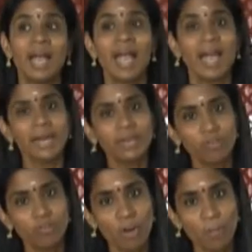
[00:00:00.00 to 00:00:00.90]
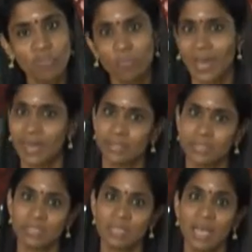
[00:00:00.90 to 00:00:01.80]
and in a form of
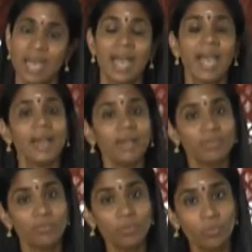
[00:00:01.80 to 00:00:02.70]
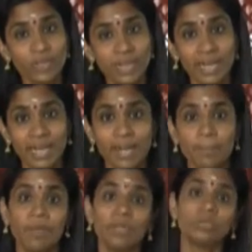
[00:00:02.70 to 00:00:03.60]
parents. And we are
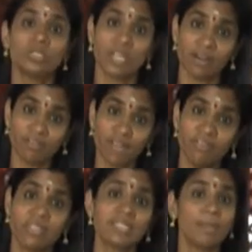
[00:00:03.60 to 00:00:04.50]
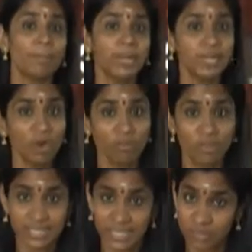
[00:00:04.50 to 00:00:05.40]
able to survive that somebody
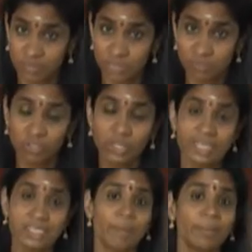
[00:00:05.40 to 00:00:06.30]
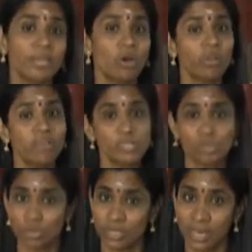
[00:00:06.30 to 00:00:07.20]
always gave us food and somebody always
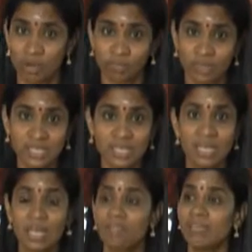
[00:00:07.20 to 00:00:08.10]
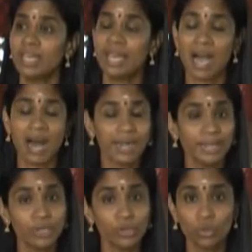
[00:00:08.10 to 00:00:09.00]
took care of us. We hardly
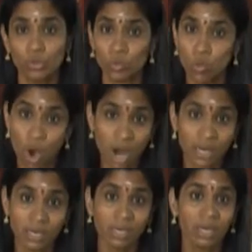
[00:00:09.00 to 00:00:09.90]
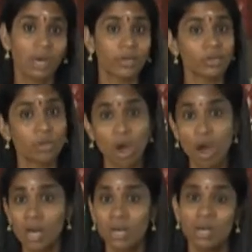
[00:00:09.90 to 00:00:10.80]
knew to walk or
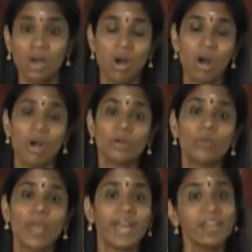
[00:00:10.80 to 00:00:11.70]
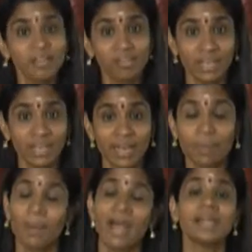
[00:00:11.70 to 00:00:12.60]
talk or do anything, and
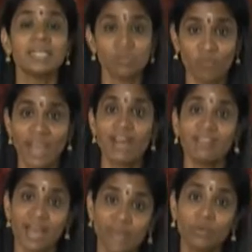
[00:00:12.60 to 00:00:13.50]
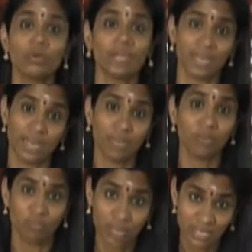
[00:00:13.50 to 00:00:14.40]
parents were there to take care
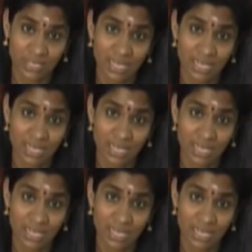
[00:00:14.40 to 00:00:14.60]
of us,